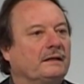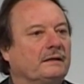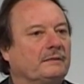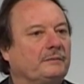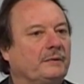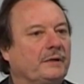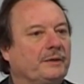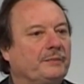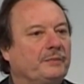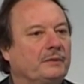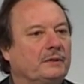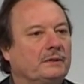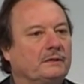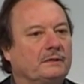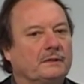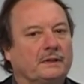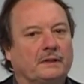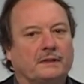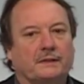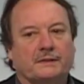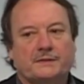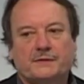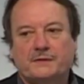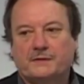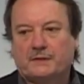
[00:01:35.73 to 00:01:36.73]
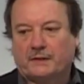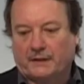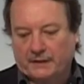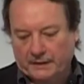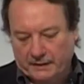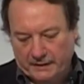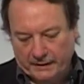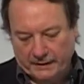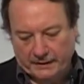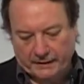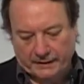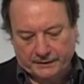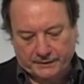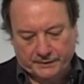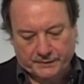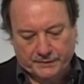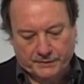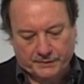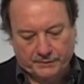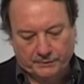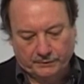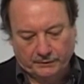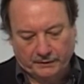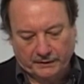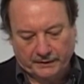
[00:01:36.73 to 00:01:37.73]
We will start here at the
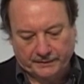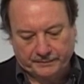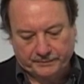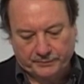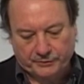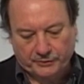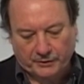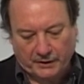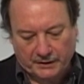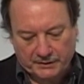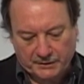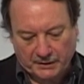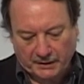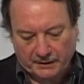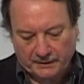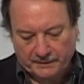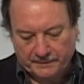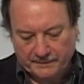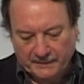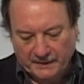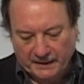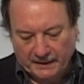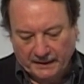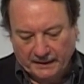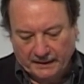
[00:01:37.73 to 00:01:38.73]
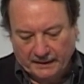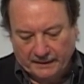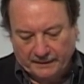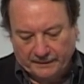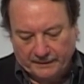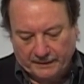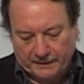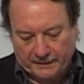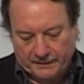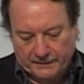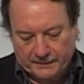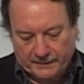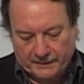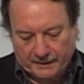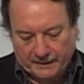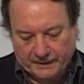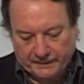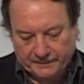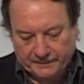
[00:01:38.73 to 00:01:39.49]
school a project that